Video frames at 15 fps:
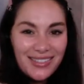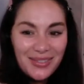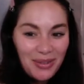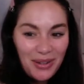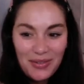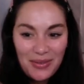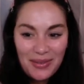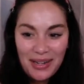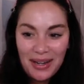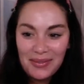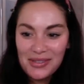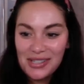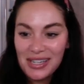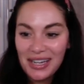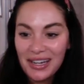What have you been up
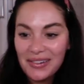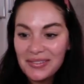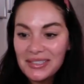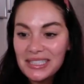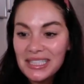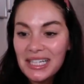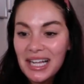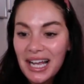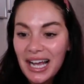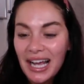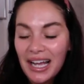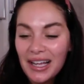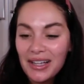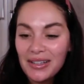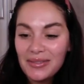to?
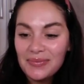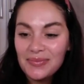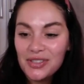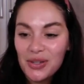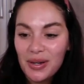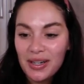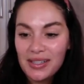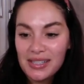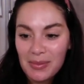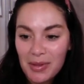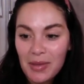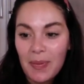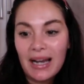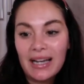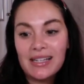Joanna, some of
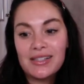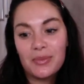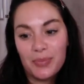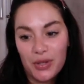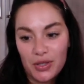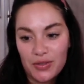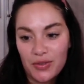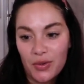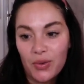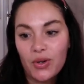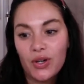the palettes look beautiful.